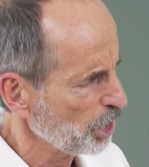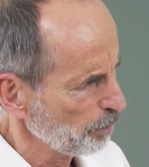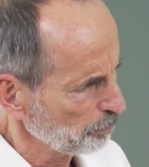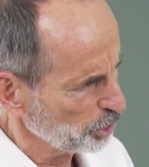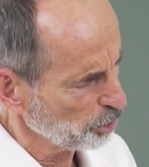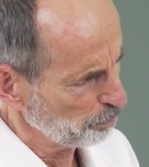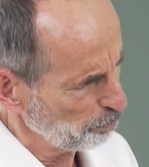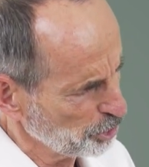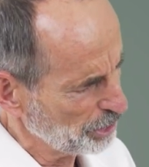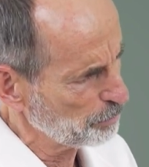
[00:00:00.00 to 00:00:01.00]
But other
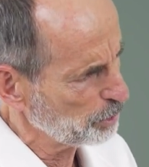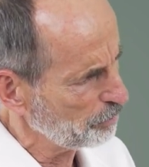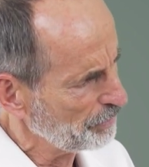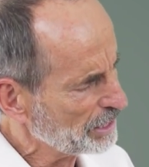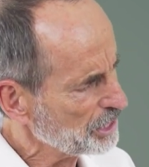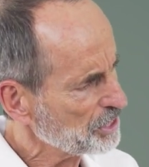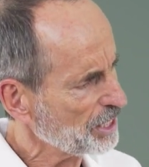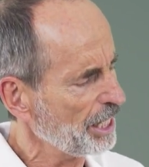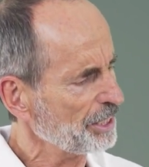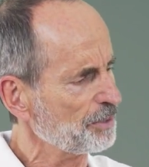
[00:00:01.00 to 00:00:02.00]
movements you should be
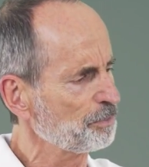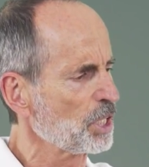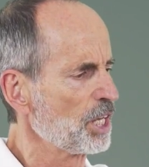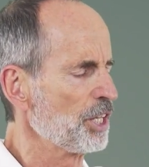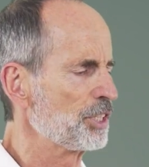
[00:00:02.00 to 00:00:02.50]
able to do.